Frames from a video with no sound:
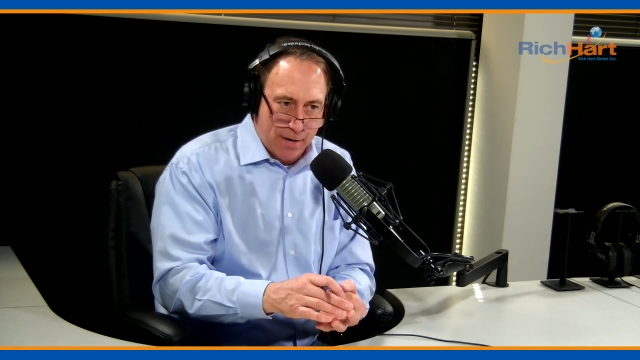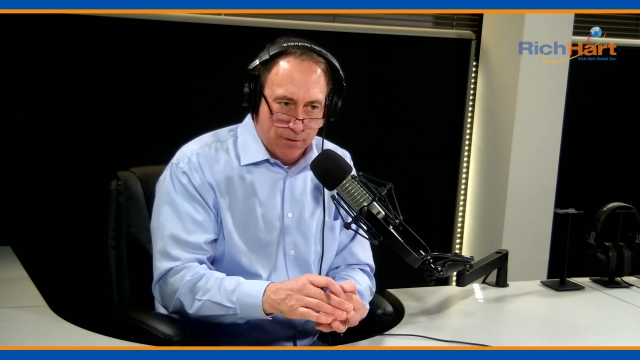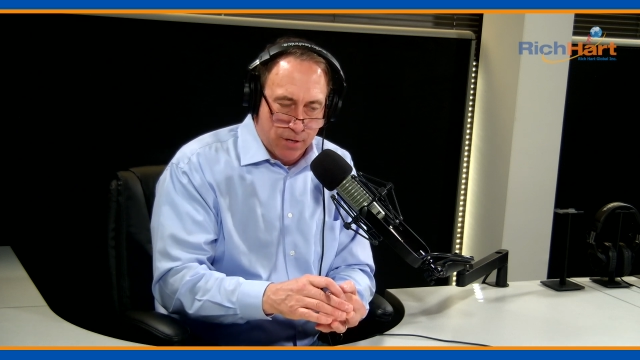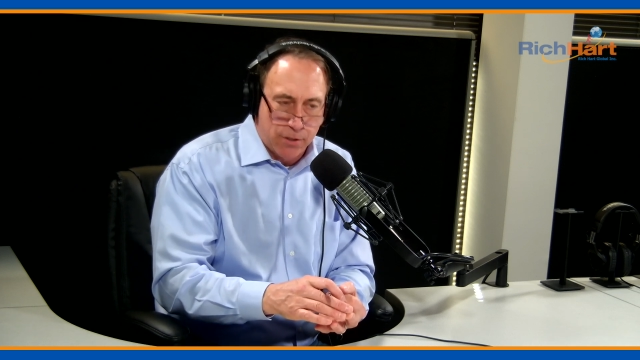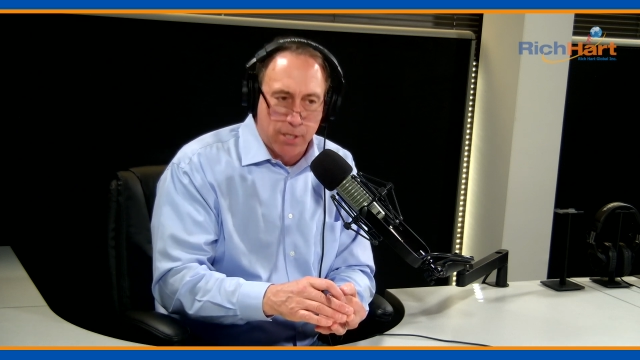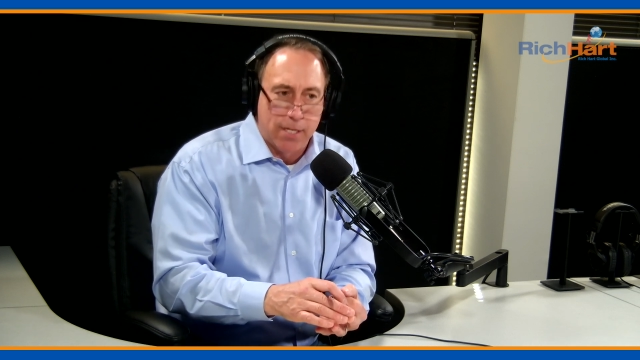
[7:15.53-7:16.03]

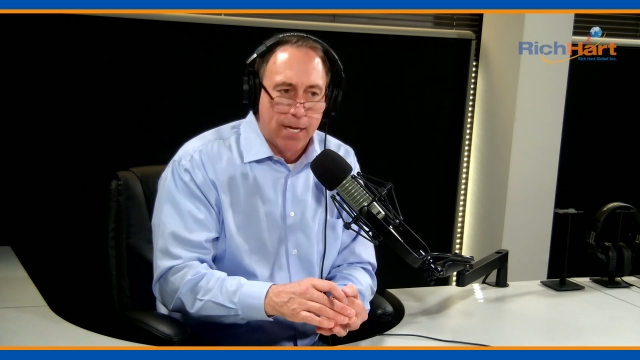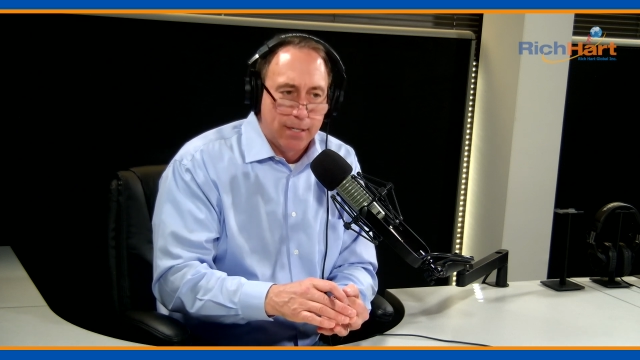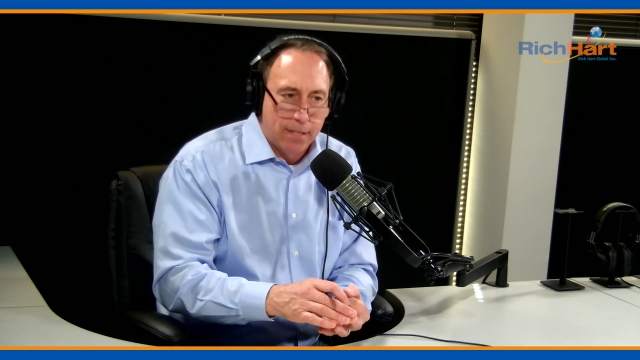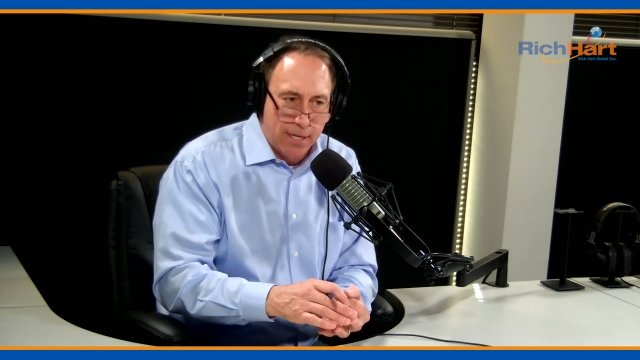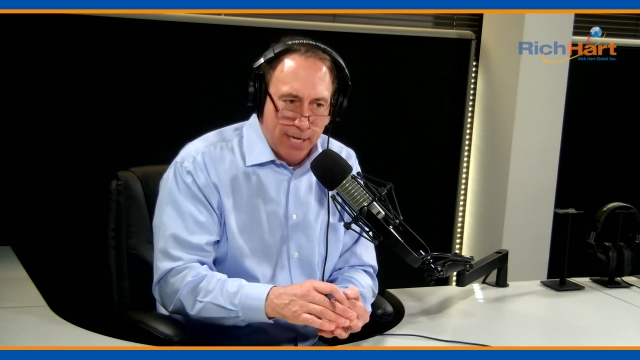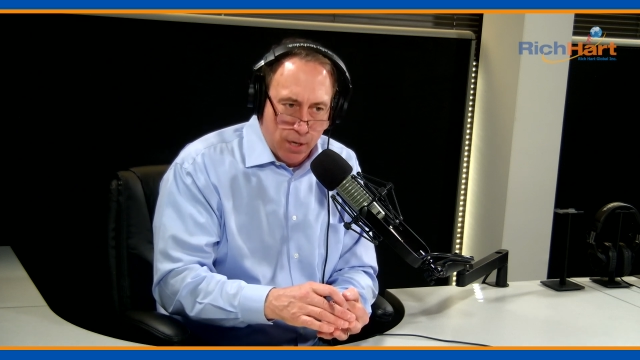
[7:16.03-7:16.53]
such as the
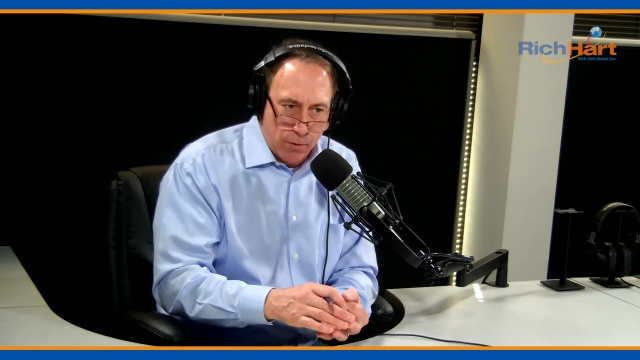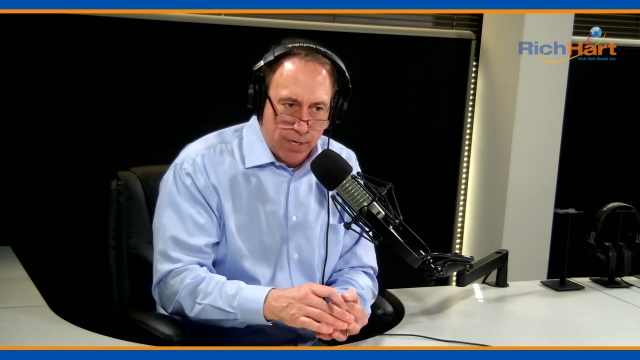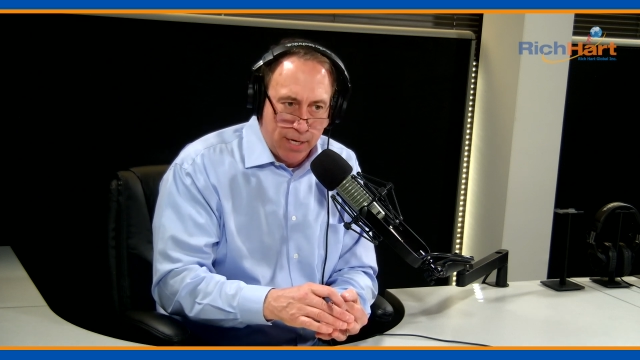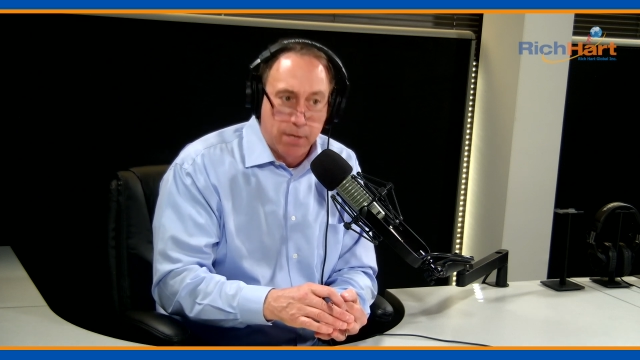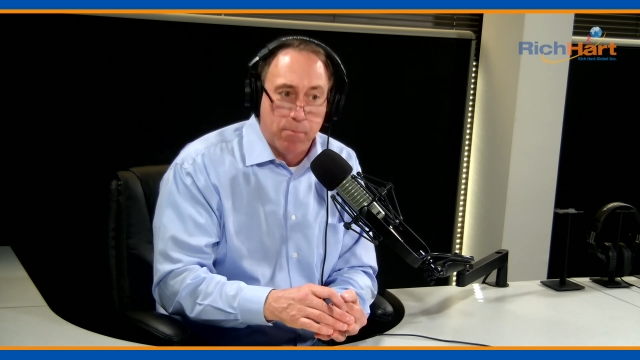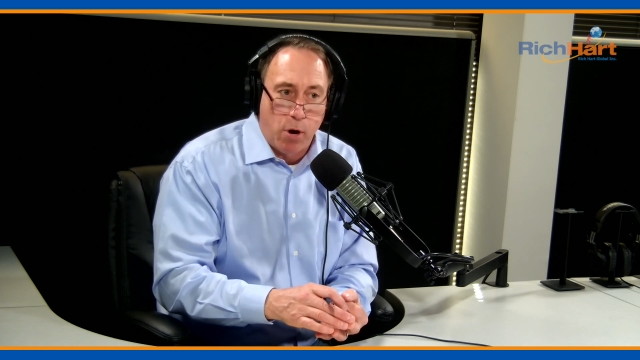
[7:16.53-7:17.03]
DoD,
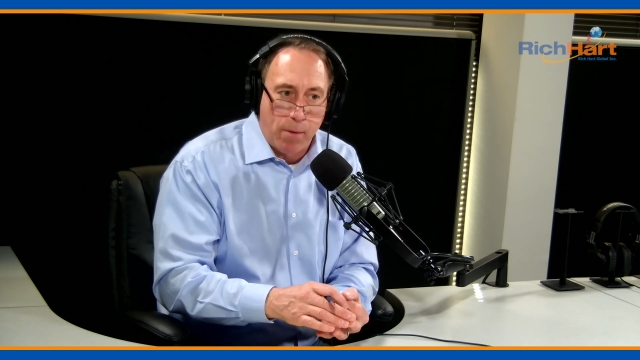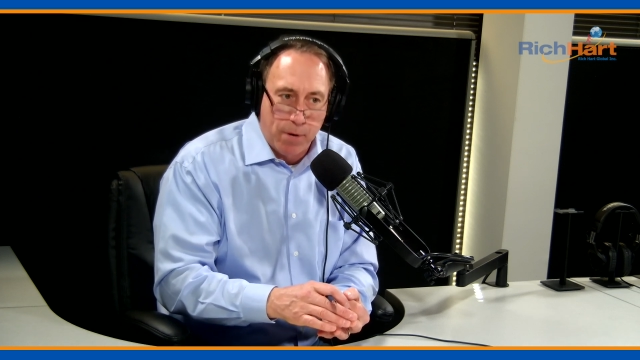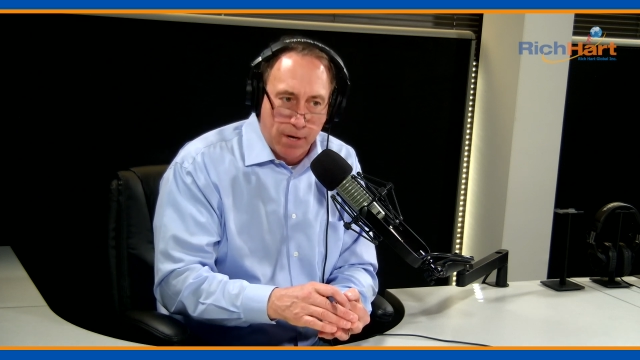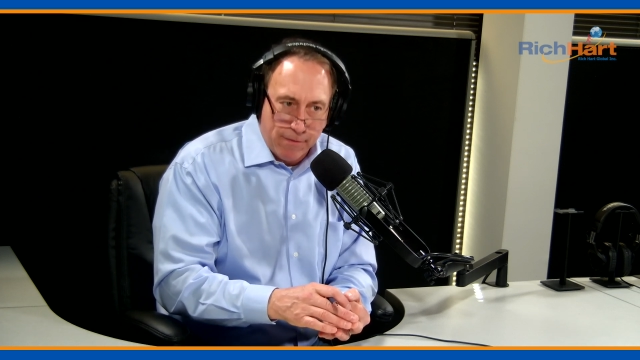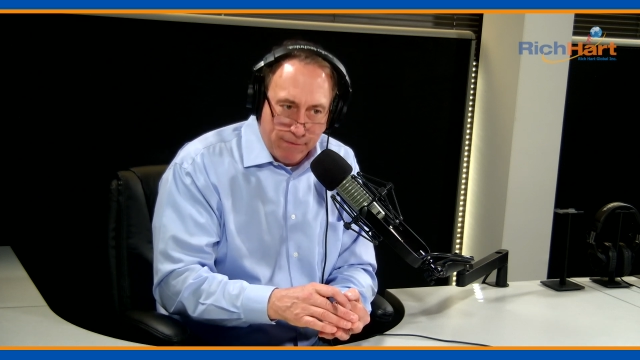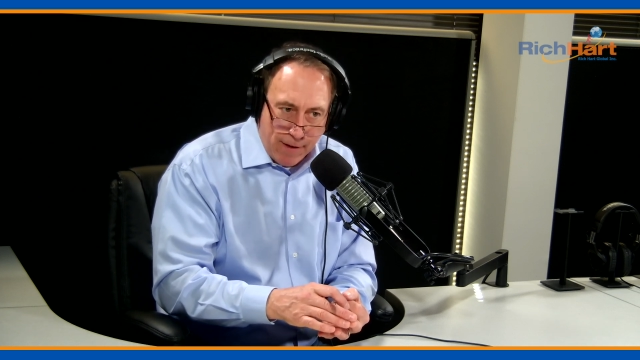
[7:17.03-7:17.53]
Department
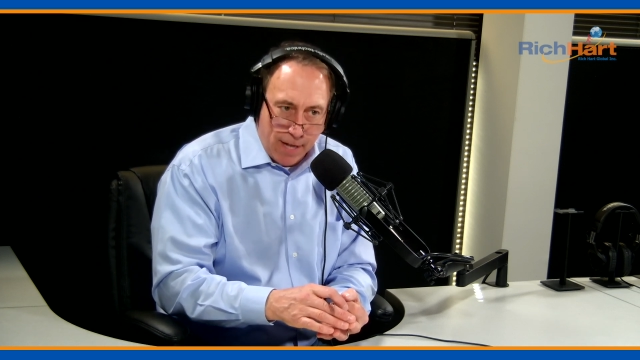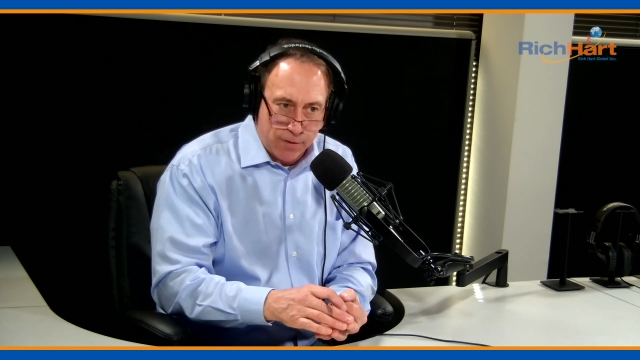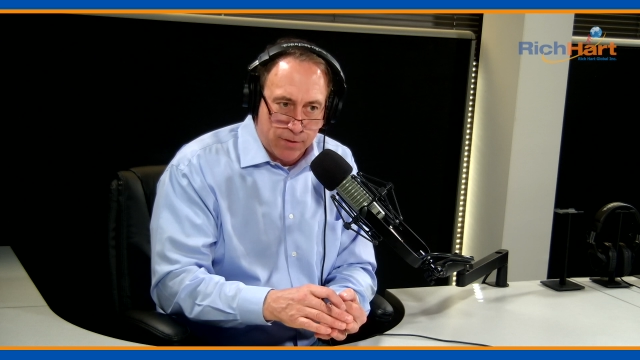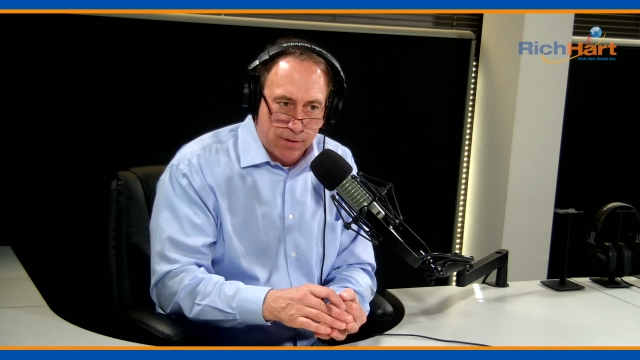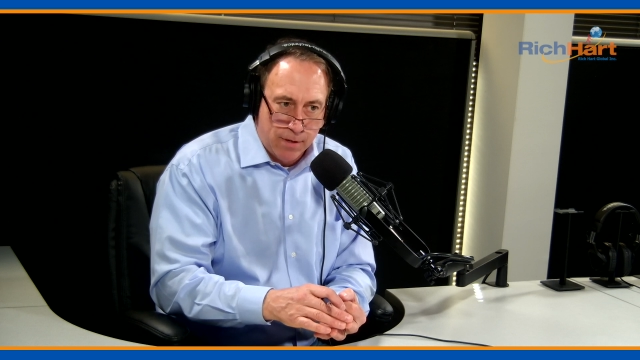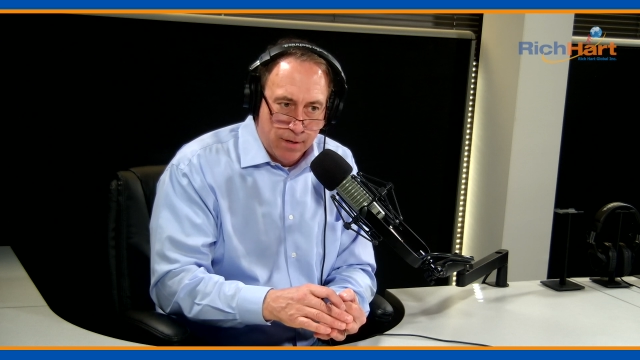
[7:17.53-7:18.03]
of Defense.